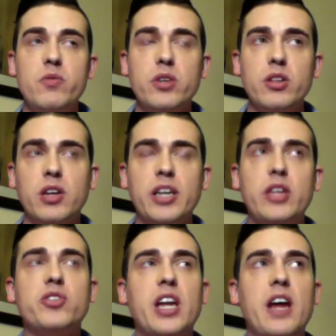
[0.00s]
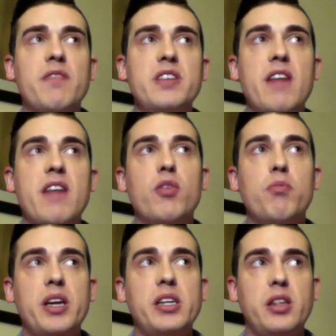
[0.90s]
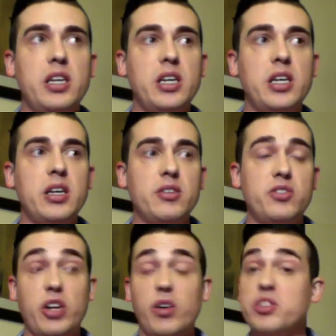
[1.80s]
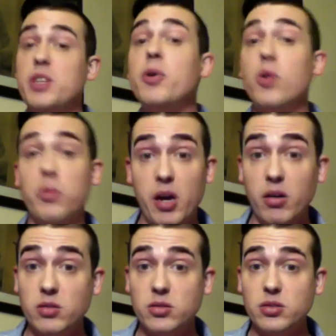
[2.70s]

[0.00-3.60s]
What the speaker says: like you said, I've never been the stereotypical male.